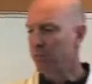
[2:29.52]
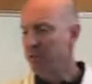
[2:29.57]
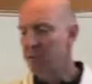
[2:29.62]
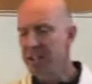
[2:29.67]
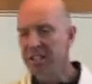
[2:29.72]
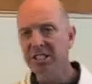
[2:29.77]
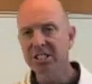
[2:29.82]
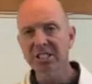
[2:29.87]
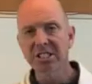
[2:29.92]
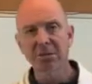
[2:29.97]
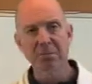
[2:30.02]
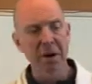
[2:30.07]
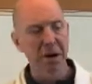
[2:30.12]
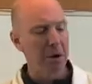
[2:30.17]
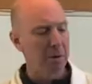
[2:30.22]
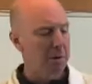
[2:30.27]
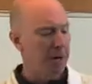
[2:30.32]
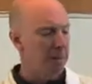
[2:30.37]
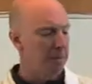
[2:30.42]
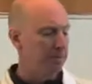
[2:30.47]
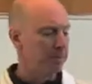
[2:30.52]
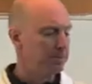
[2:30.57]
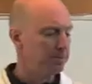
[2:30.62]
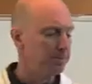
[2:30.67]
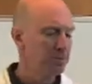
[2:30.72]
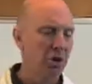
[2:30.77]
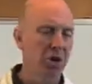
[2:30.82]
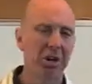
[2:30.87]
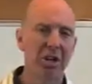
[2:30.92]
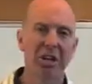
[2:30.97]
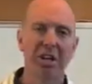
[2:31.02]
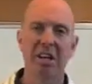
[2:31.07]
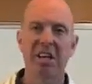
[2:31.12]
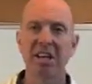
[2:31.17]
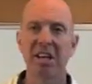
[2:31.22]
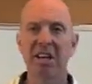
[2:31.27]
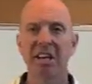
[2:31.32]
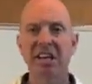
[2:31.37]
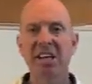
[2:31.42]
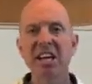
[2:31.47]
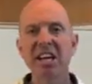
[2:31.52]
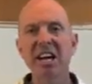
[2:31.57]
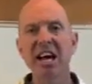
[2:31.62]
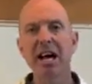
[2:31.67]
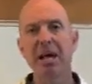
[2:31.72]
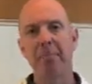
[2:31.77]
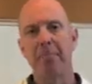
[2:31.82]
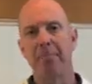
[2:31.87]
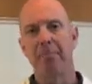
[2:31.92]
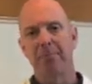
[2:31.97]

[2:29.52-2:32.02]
this experiment, you're going to get a kit.